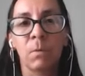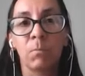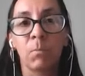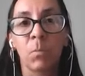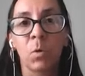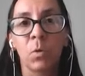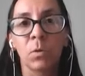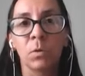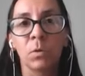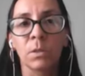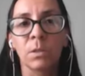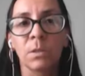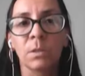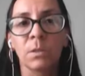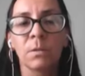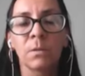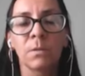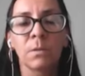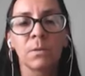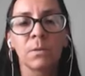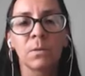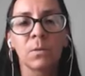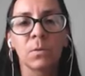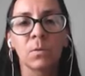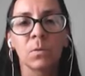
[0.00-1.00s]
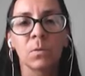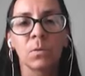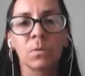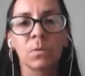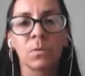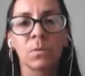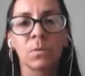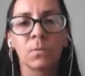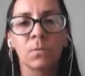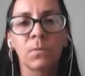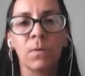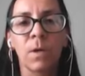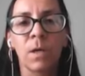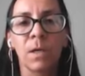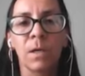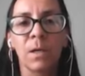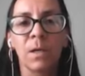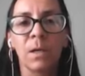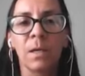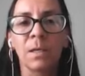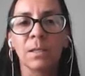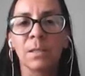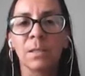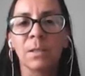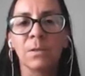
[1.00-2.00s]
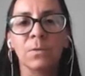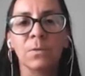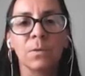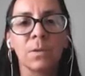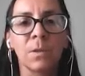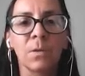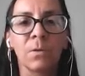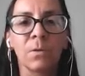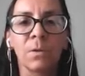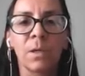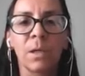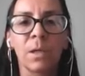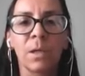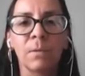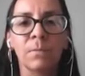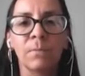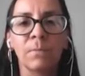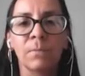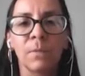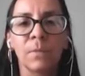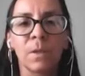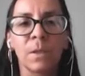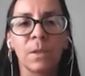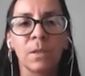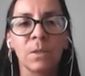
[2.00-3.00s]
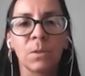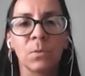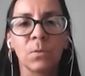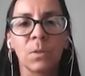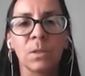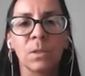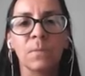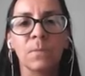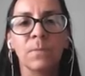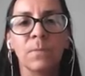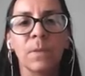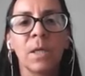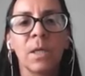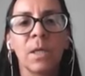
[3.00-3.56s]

months to finalize and to say, okay, let's do it.